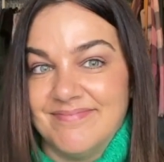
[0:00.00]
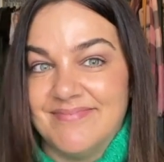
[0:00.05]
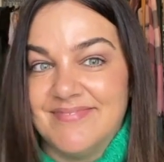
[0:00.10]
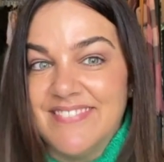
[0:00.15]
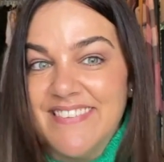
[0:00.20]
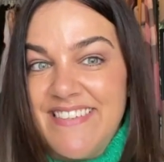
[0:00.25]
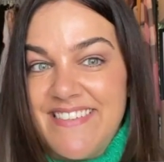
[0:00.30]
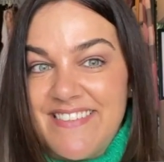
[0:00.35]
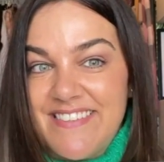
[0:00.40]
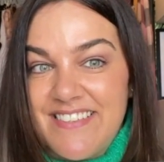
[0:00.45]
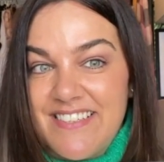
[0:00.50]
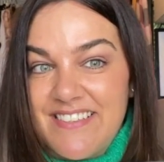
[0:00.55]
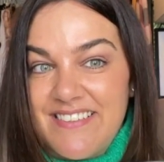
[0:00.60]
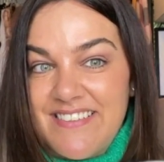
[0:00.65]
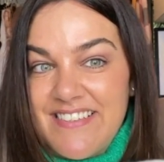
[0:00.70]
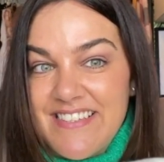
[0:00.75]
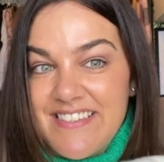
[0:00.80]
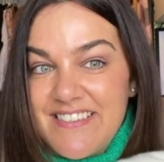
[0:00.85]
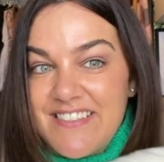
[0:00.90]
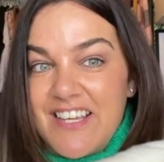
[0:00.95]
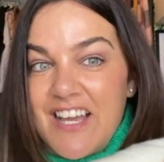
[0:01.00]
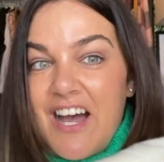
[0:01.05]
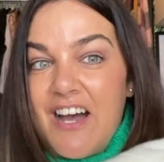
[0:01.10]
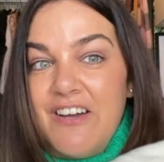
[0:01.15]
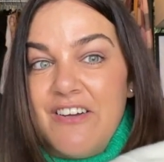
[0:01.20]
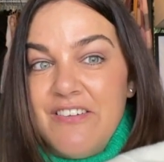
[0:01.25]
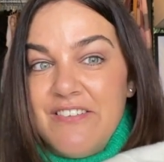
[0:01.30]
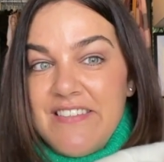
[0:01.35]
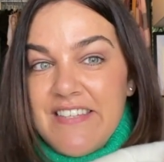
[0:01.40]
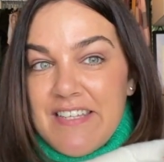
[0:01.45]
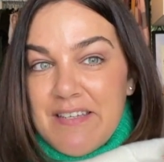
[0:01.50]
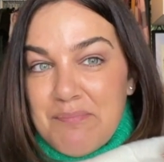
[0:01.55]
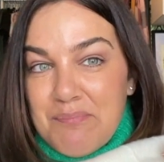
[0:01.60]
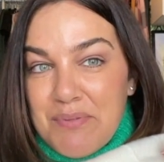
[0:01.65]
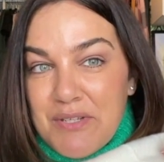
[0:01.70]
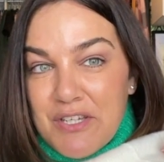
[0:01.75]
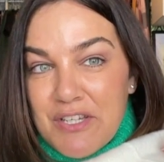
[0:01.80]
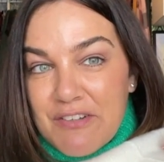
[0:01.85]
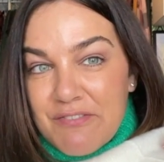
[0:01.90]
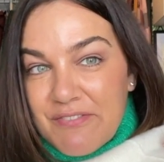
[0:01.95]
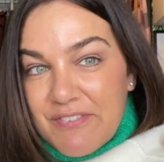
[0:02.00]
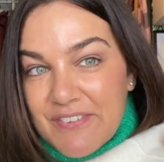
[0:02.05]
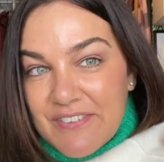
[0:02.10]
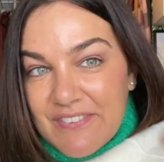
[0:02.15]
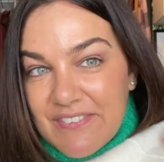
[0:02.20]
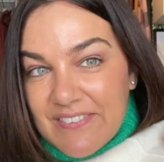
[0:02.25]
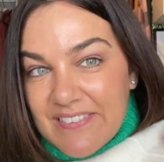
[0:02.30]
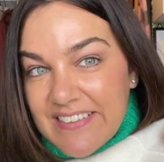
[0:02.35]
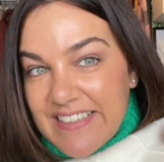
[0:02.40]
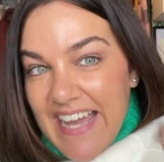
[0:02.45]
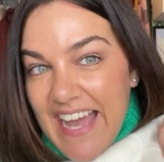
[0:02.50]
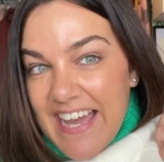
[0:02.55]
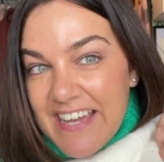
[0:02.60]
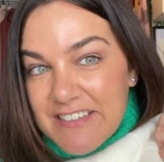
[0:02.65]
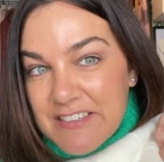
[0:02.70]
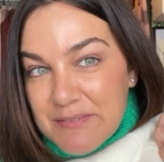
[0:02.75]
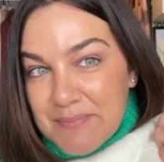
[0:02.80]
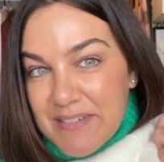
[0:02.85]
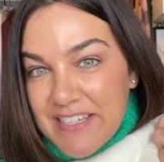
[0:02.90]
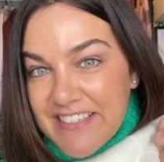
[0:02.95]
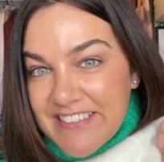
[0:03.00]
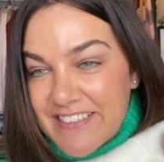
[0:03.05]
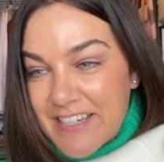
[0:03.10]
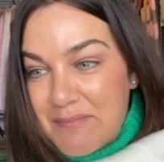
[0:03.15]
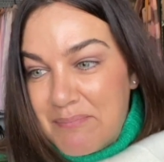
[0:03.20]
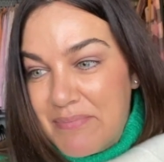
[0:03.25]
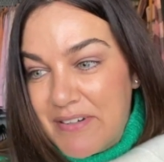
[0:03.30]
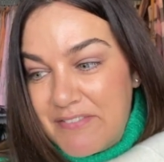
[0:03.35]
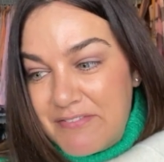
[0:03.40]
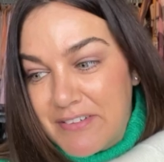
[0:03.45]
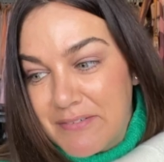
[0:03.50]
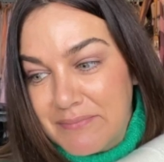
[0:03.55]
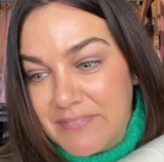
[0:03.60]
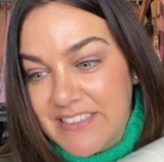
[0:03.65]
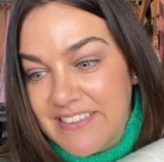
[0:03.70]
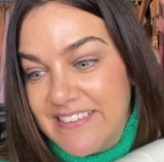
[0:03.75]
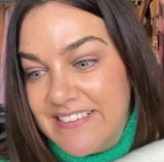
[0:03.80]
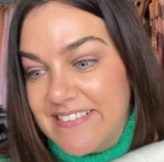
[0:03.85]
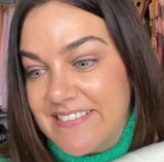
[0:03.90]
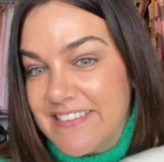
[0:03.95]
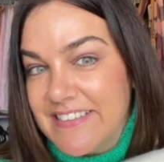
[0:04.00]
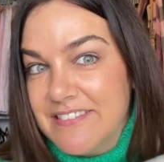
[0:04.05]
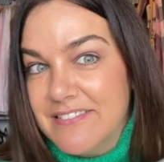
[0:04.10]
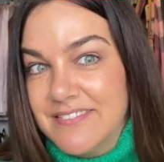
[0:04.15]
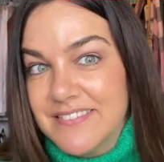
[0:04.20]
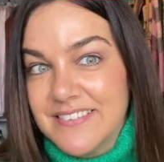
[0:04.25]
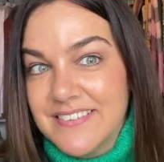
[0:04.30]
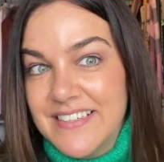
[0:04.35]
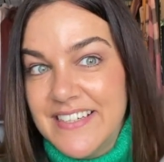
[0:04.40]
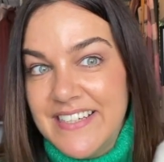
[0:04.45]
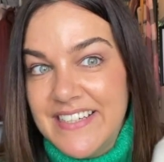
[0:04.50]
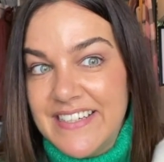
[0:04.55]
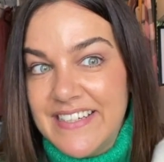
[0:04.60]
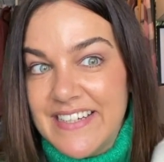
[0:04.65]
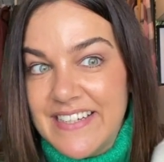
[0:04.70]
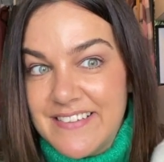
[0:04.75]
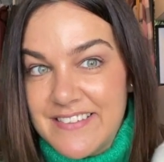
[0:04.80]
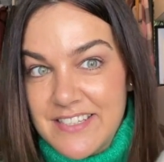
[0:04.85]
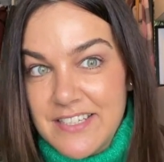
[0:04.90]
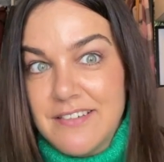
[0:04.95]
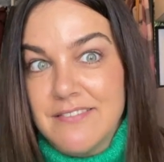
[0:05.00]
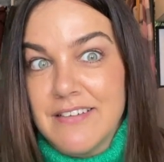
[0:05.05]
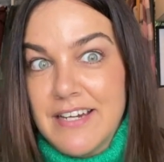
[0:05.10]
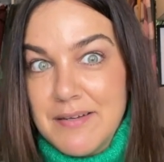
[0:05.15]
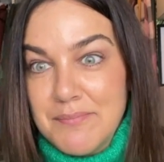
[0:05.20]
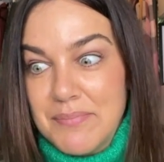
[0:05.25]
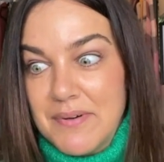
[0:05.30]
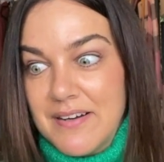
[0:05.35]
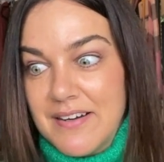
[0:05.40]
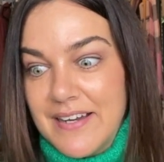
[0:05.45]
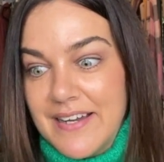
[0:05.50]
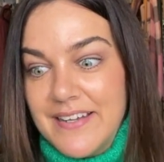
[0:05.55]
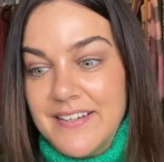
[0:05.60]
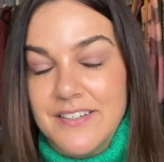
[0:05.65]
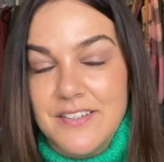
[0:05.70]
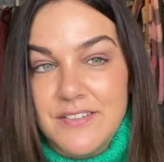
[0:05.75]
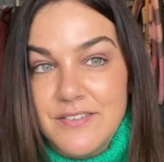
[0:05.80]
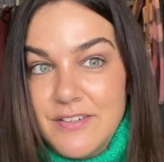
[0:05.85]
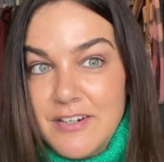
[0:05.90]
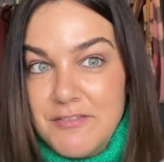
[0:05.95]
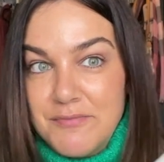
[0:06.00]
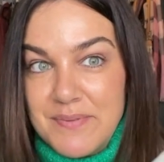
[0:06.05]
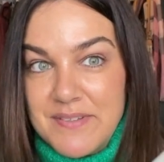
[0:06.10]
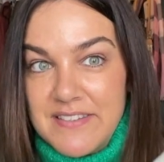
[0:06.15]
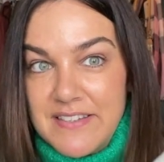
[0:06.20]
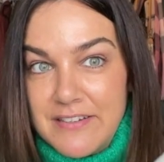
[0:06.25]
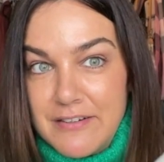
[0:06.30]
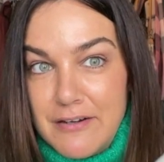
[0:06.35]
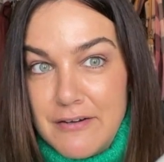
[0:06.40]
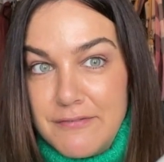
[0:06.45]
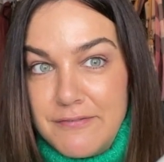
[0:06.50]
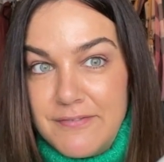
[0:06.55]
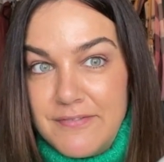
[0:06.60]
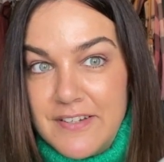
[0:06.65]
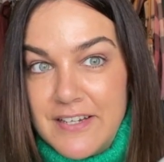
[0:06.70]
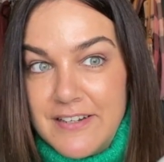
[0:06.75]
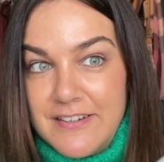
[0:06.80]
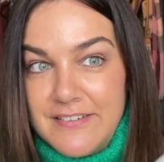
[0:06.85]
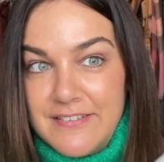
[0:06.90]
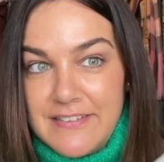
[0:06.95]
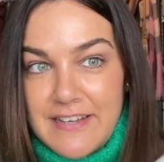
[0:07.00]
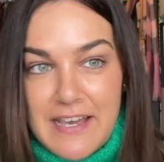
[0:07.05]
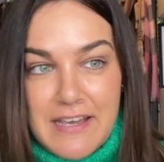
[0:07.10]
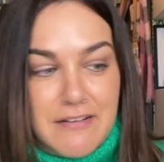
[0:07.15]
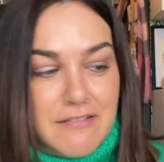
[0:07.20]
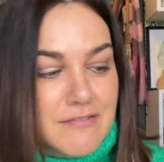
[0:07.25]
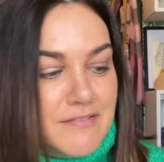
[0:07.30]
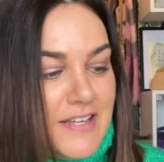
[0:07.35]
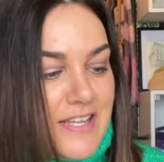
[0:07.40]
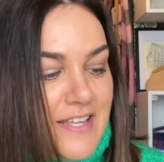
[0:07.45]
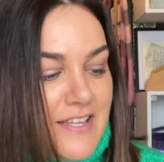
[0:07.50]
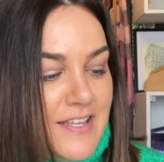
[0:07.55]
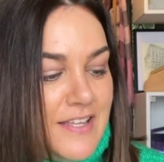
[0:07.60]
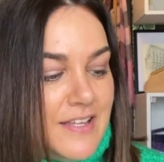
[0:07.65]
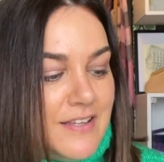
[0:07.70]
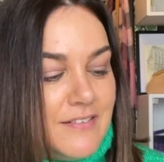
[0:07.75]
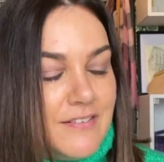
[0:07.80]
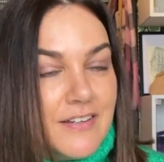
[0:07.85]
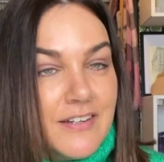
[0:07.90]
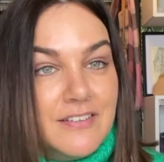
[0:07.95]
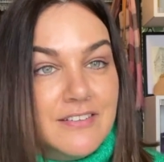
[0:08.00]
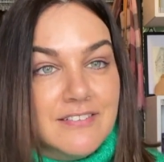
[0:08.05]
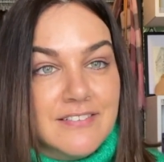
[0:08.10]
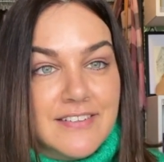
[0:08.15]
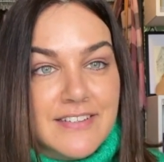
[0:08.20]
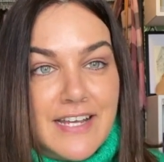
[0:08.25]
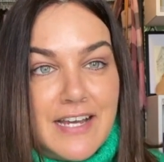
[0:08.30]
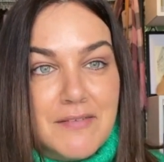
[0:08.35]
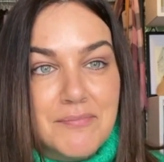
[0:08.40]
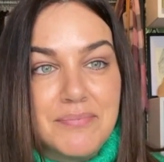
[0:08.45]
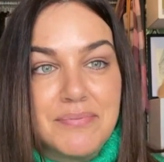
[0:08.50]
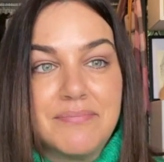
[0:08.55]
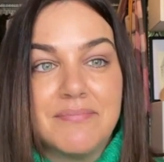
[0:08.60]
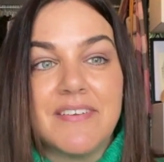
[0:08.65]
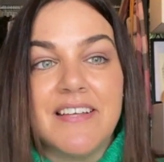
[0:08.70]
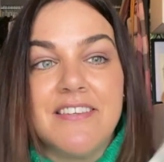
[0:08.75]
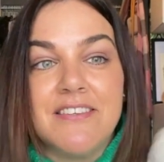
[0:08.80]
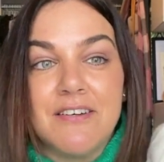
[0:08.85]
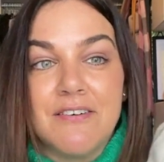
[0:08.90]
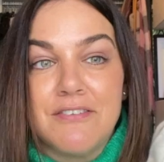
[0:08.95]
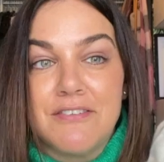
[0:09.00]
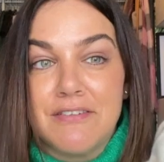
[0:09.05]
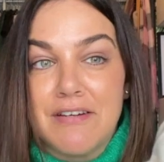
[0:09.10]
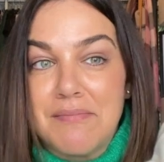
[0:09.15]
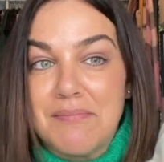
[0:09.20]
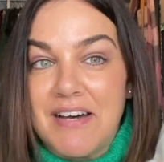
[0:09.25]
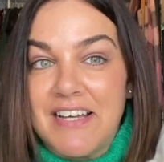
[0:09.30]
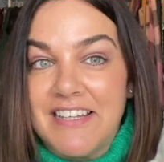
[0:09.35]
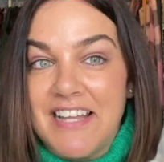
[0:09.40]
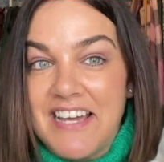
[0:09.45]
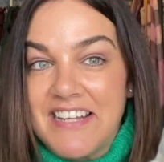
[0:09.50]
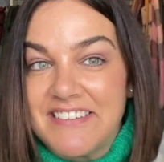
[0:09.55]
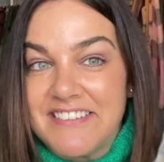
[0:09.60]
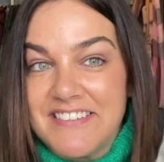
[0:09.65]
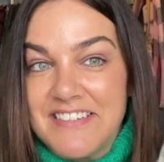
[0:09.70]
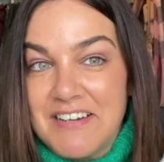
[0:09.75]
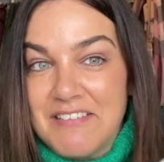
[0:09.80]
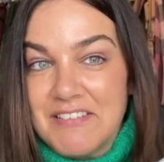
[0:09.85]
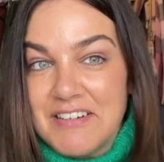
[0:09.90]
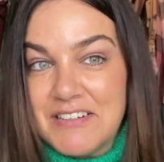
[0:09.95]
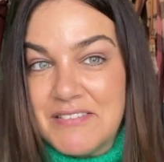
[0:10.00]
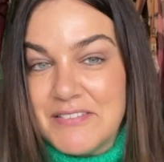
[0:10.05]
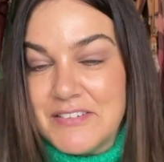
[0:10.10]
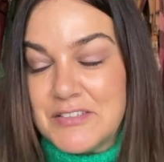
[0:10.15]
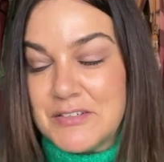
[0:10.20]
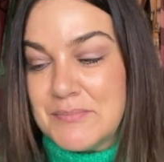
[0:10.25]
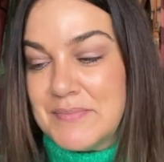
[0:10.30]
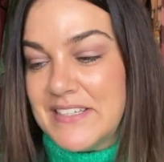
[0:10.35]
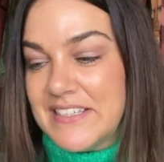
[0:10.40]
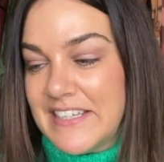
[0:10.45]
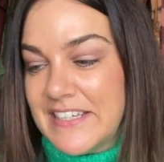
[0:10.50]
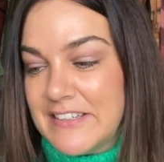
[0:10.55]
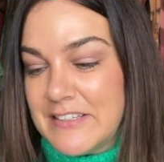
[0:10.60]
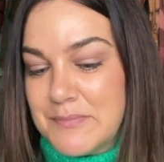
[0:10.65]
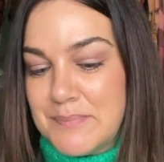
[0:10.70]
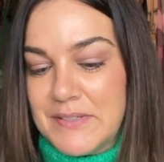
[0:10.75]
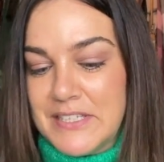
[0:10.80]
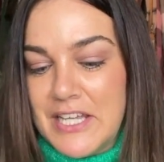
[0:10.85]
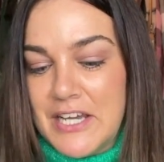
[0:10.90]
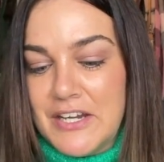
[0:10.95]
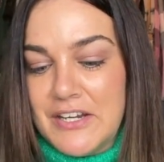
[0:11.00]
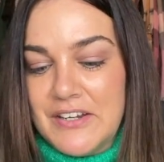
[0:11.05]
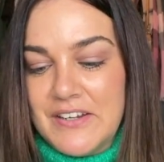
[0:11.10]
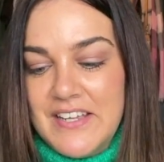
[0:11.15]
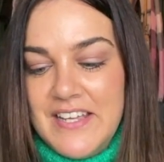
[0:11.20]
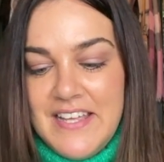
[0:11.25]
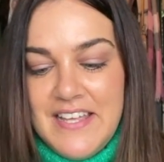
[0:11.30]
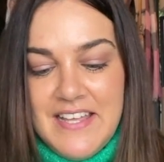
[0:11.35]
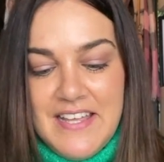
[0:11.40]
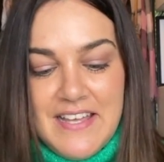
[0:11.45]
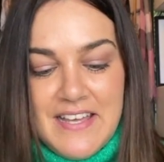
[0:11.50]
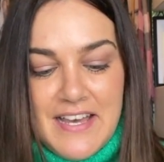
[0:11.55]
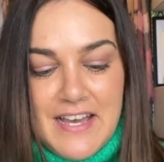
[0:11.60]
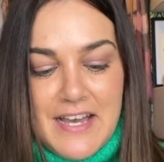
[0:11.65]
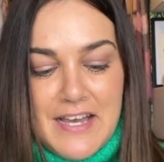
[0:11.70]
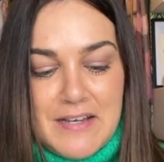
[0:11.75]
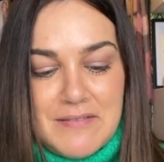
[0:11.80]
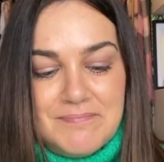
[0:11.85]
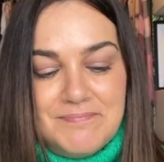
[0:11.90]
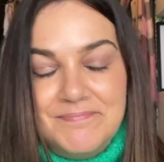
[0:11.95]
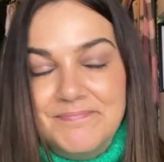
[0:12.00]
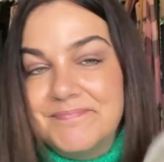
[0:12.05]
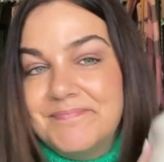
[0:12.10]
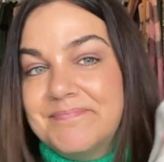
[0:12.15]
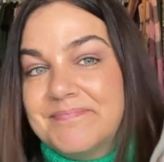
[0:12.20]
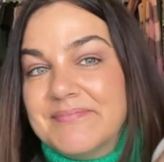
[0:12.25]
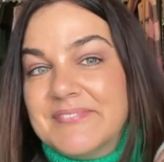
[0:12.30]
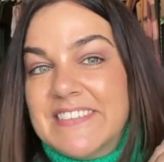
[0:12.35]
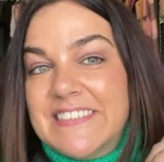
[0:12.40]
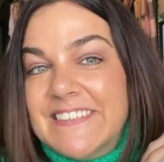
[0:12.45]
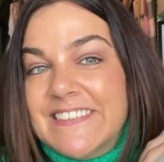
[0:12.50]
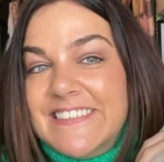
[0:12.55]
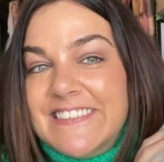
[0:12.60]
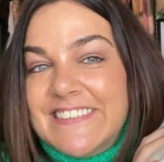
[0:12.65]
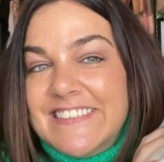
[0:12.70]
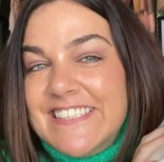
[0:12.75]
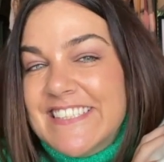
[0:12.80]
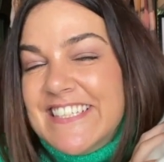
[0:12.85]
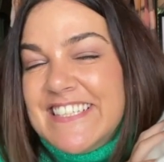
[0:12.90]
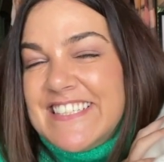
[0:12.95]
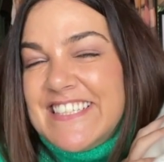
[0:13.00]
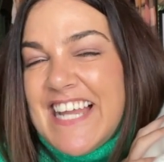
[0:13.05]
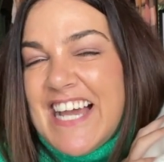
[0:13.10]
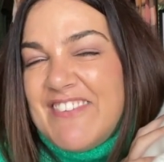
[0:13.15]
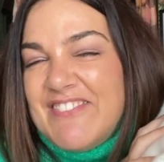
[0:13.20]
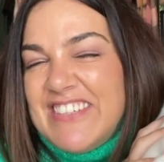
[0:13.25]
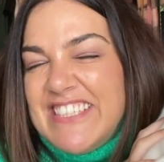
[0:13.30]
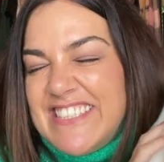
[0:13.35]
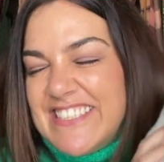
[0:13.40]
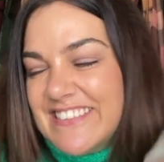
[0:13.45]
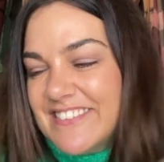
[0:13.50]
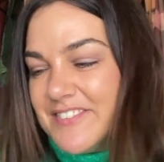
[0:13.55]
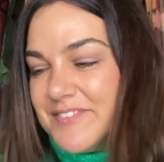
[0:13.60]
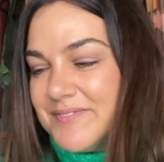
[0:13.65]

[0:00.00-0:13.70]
this cozy, beautiful cashmere jumper from Lily Silk. It's a great buy. 12% off. Code Dale. Go look it up. It's also on my Like to Know It, which will be linked below. I just love it.